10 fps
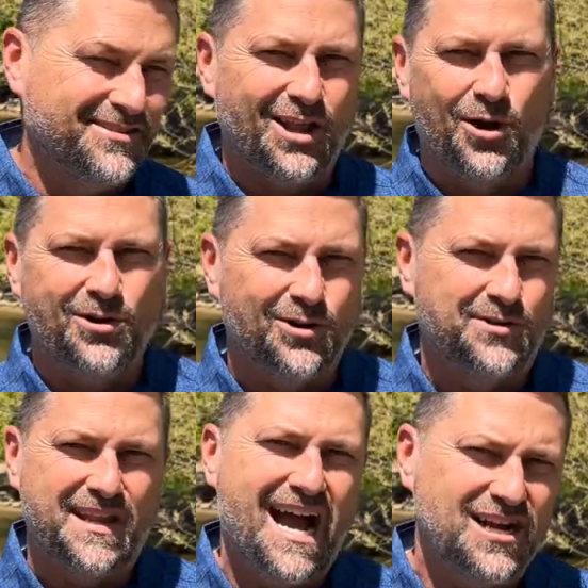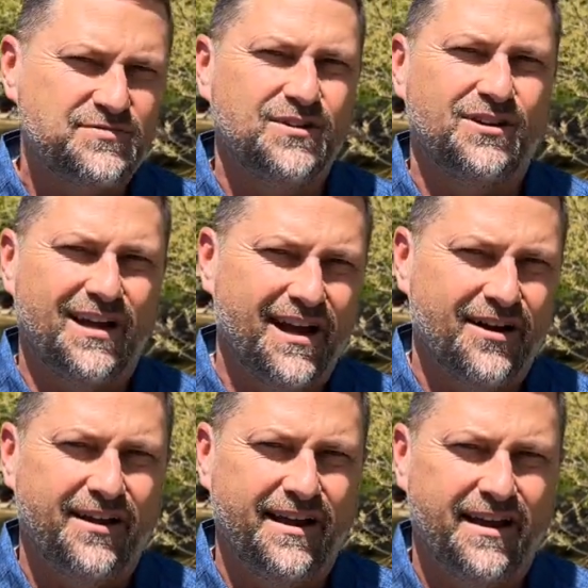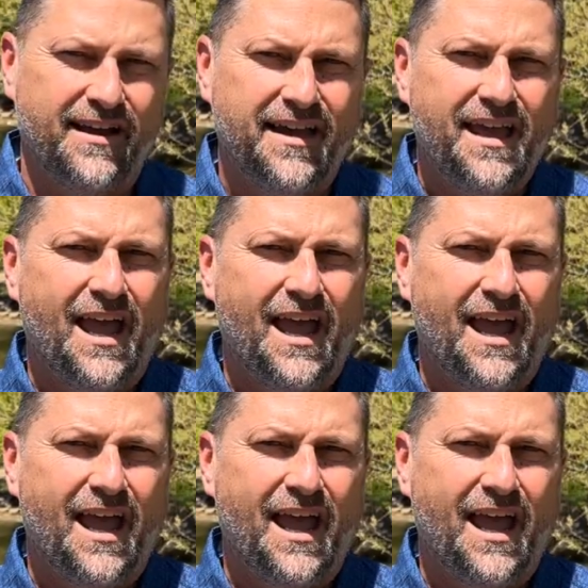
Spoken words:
local Nashville area,